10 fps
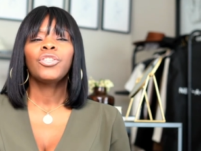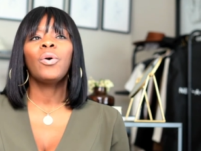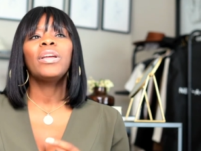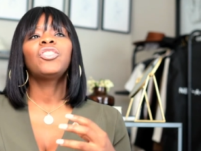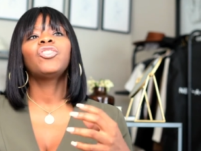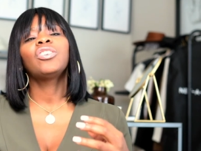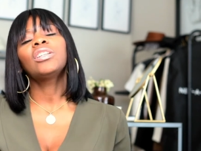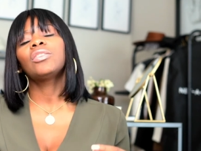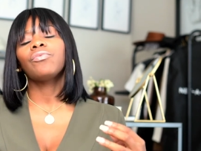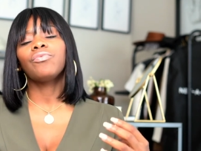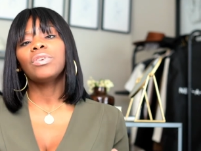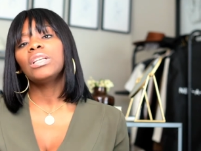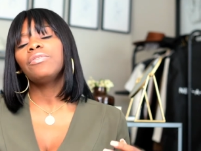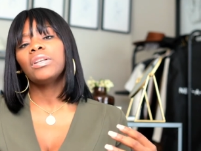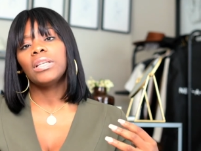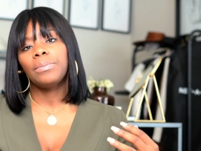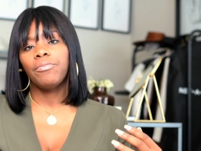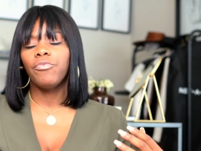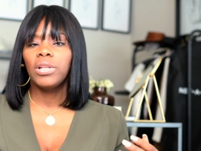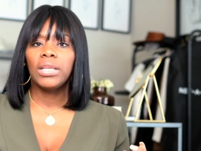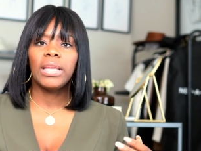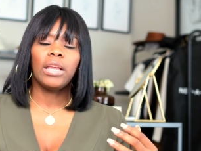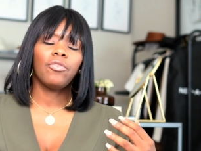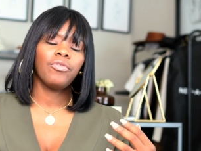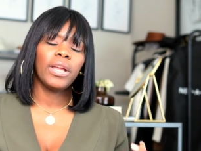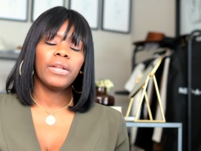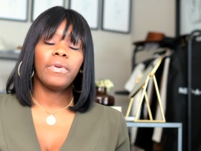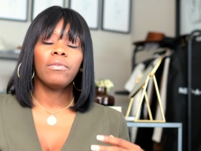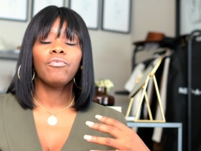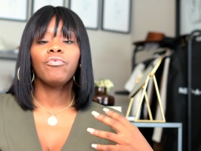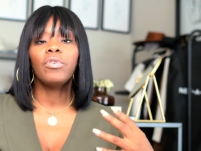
So it's just really, really, really getting creative and